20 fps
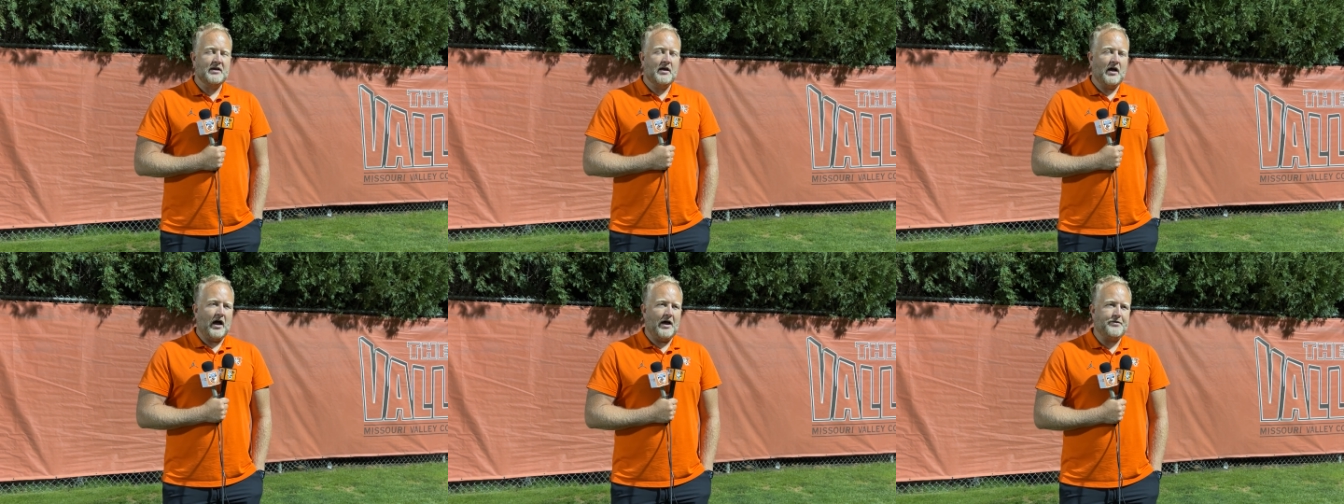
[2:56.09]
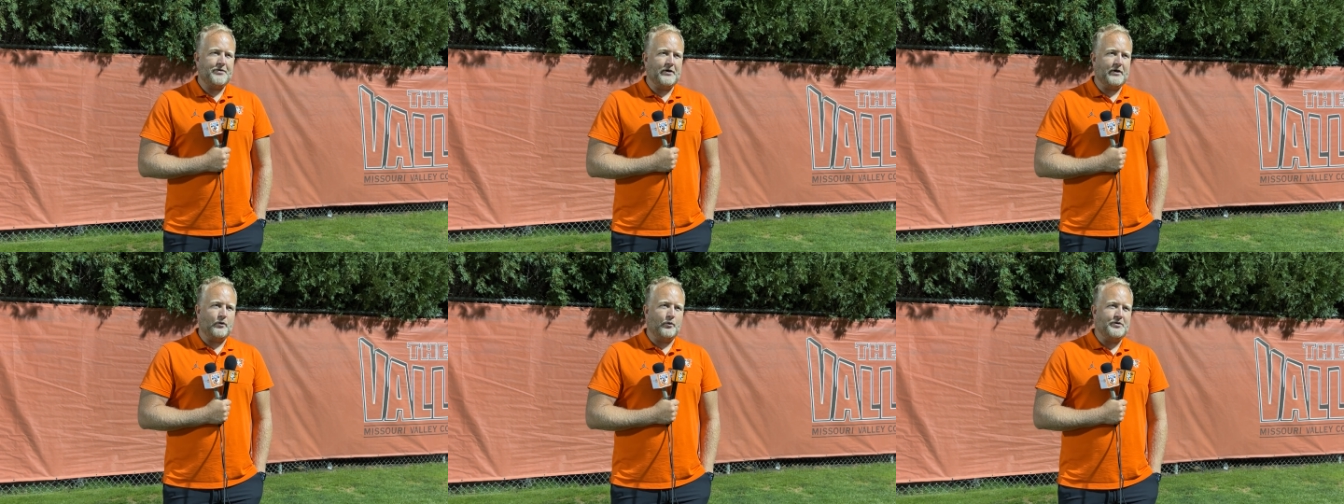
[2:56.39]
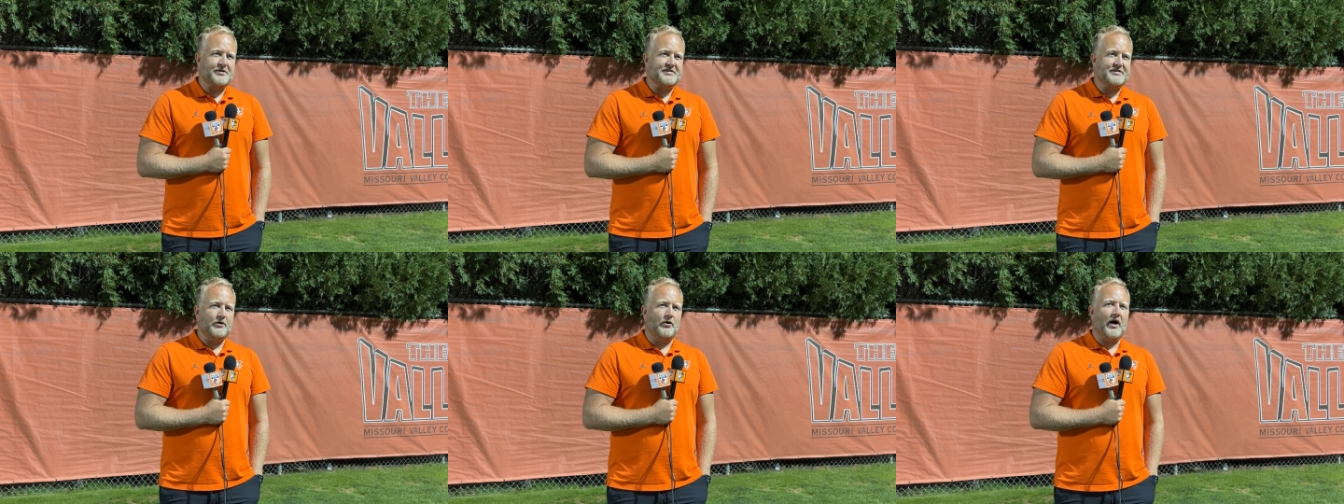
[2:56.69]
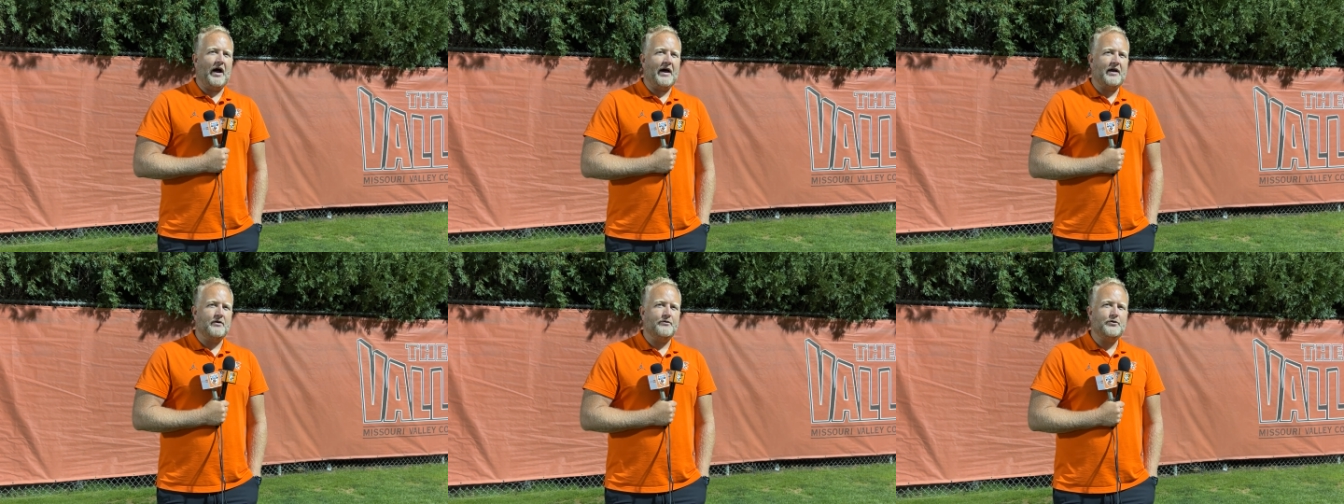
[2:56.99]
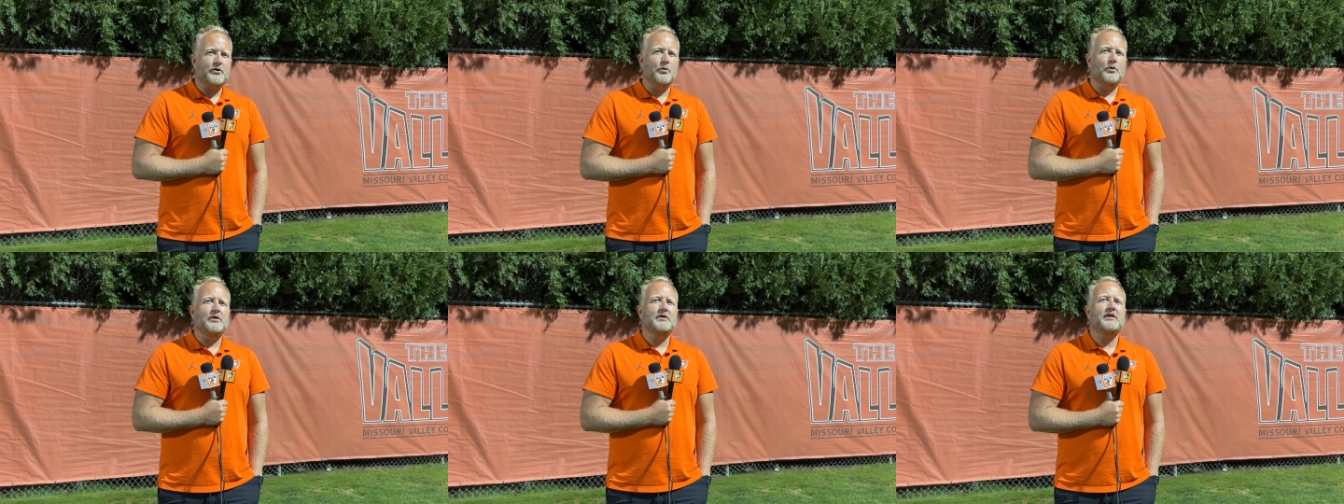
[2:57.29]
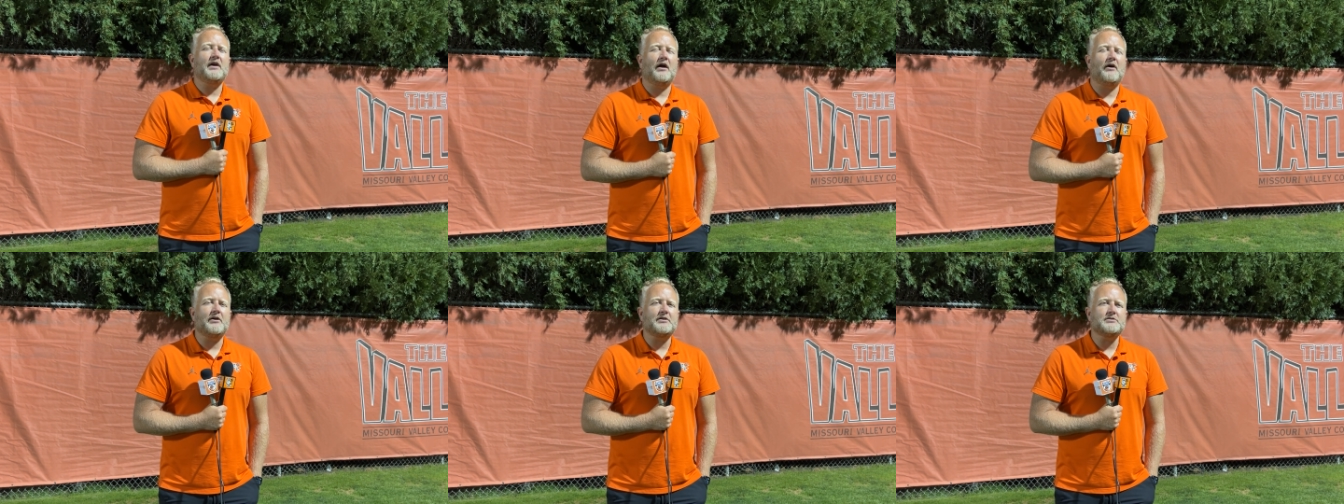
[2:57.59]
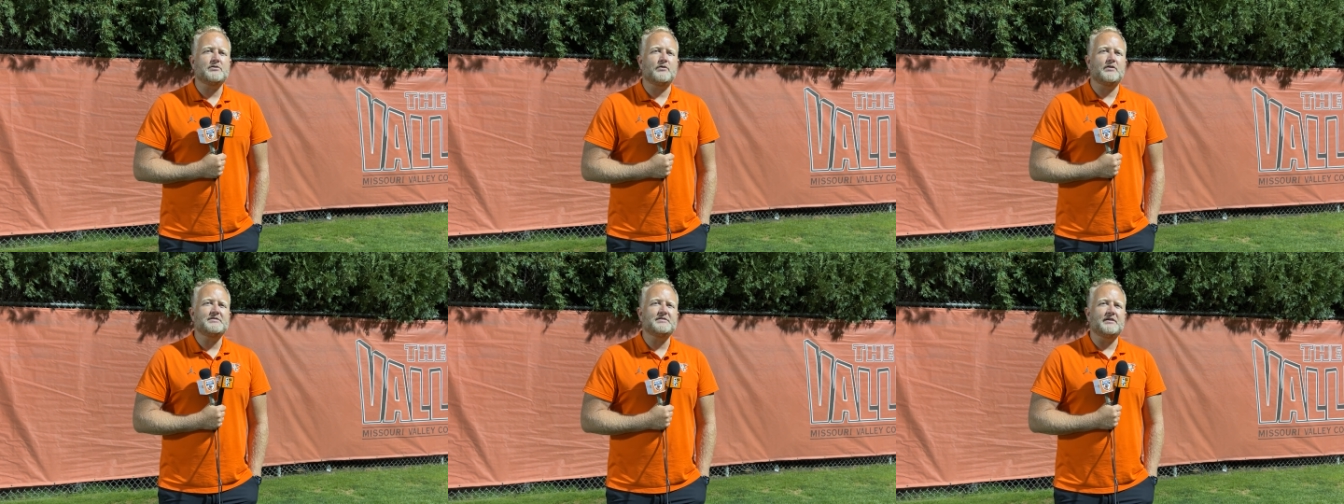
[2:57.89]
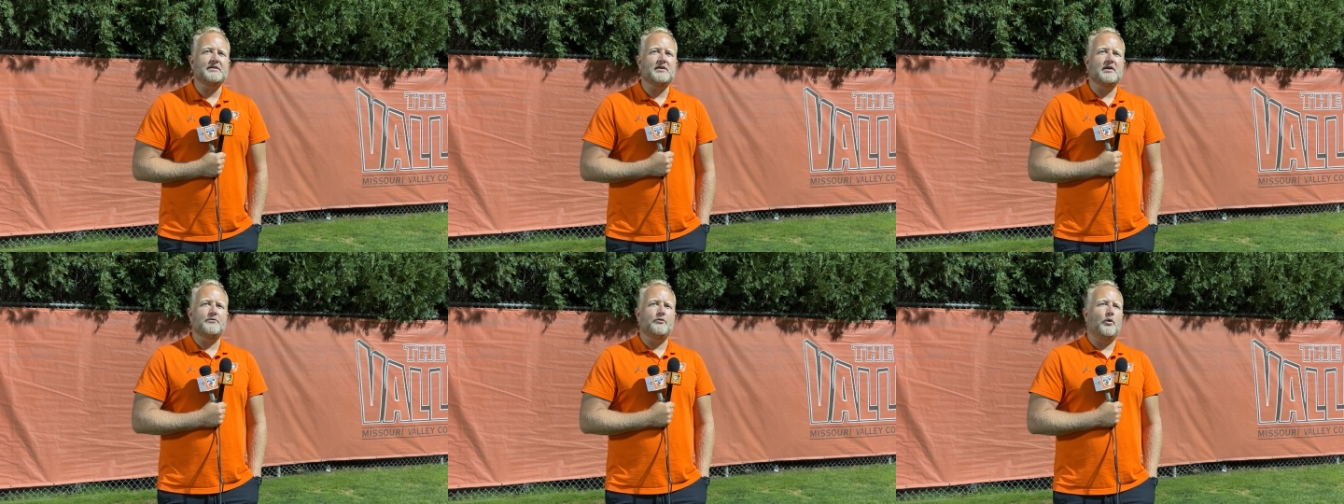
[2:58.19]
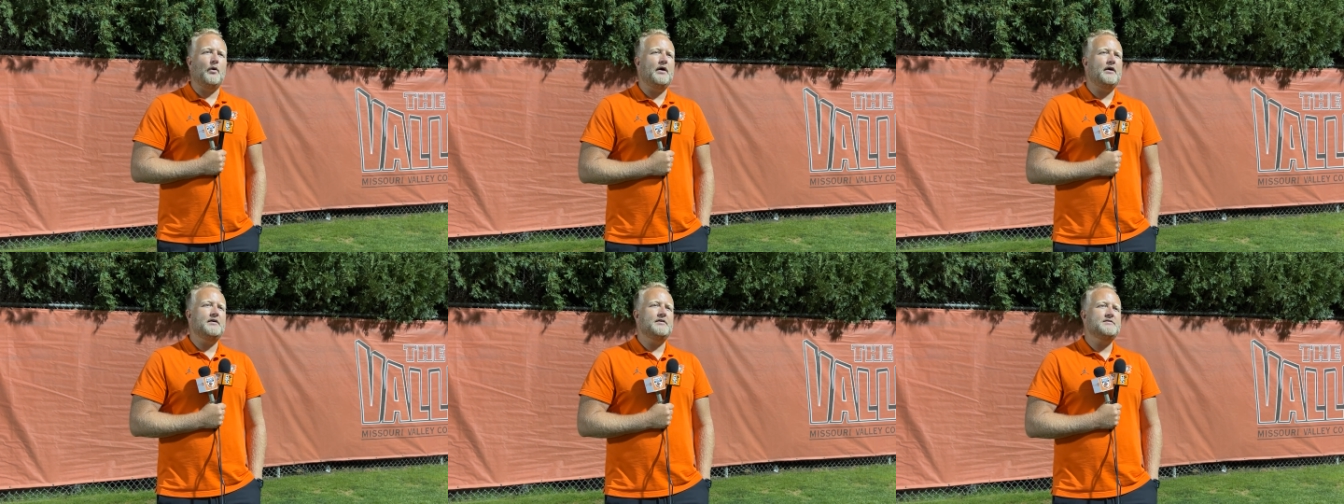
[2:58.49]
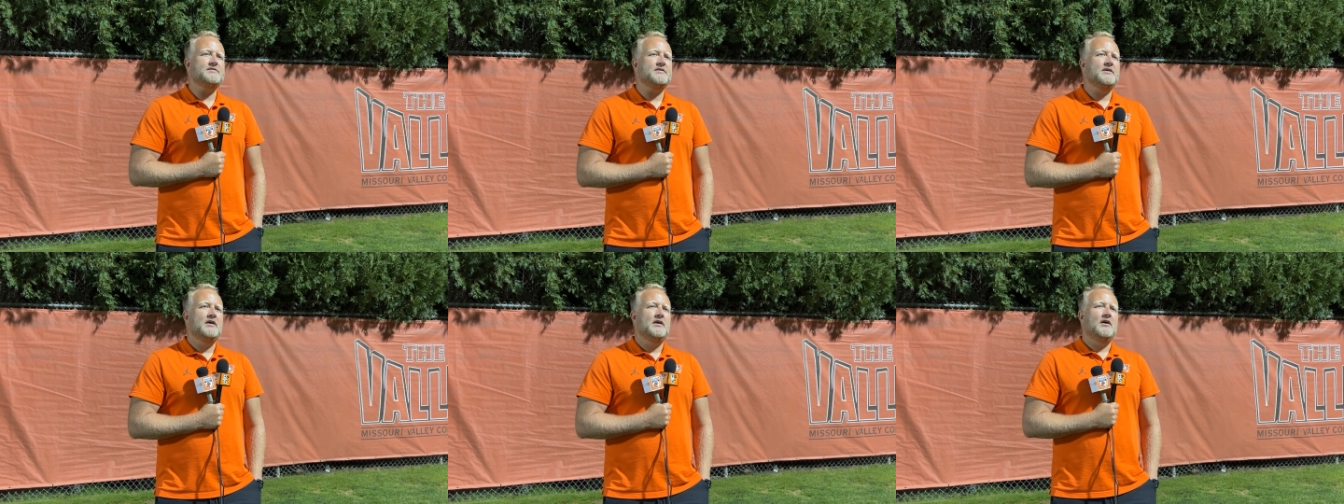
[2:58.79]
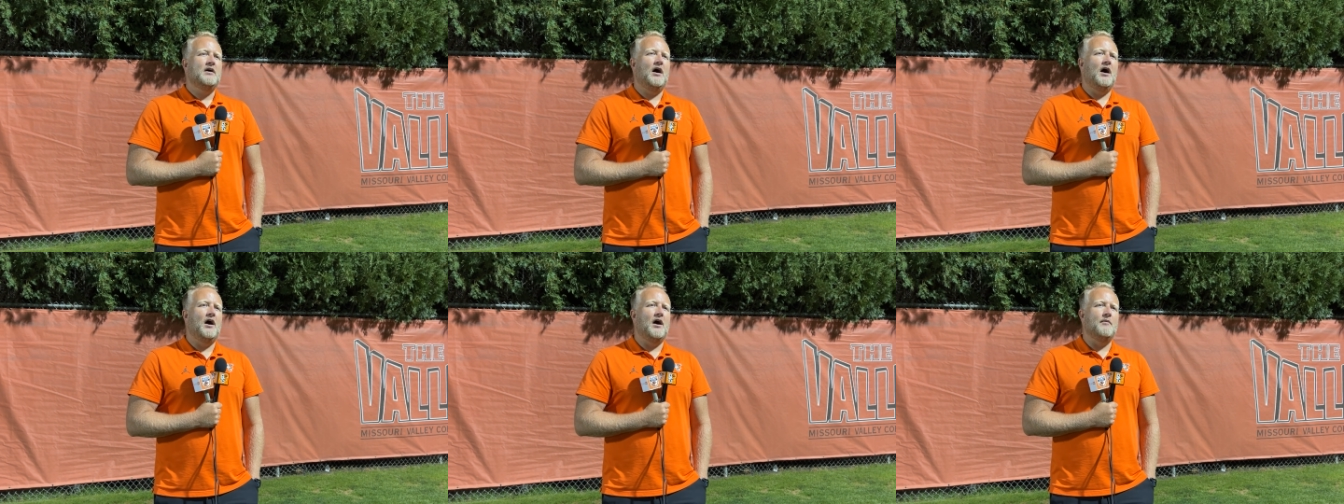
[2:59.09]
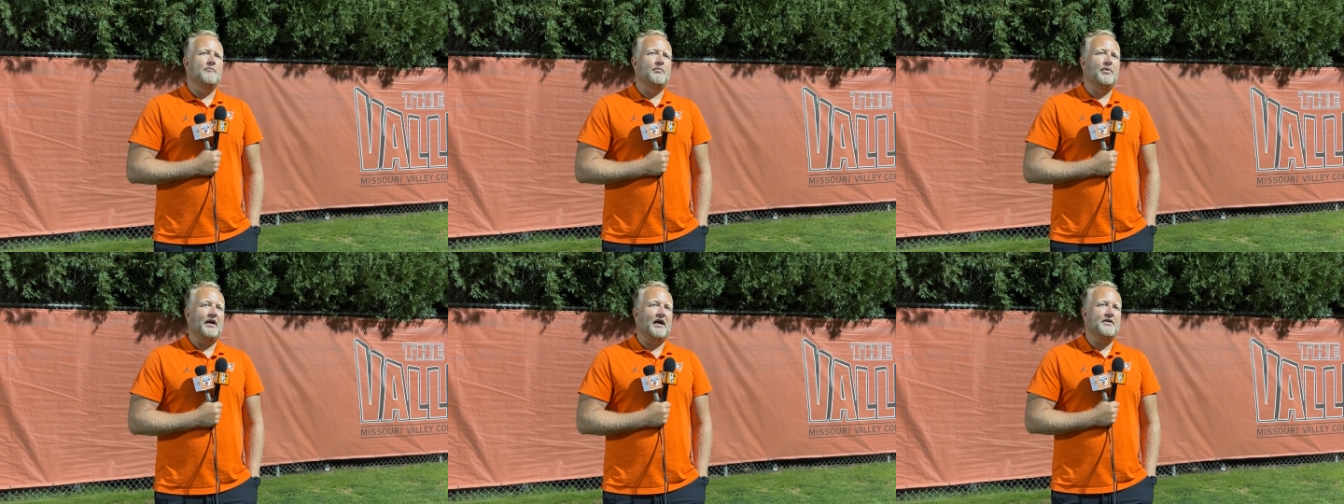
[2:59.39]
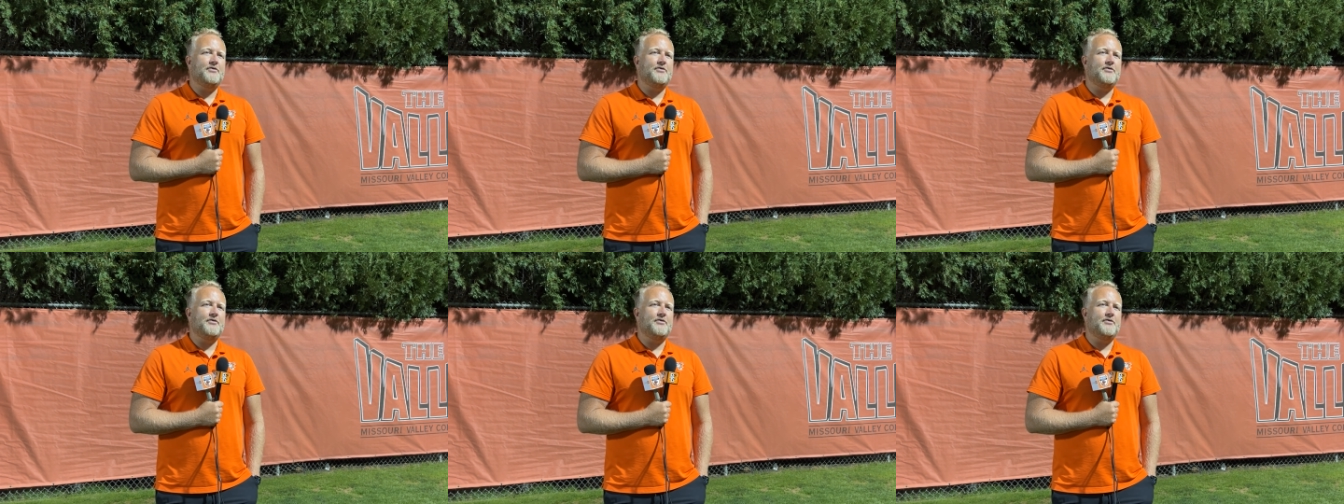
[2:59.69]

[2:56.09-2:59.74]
I think we still had a few uncharacteristic giveaways, um, but I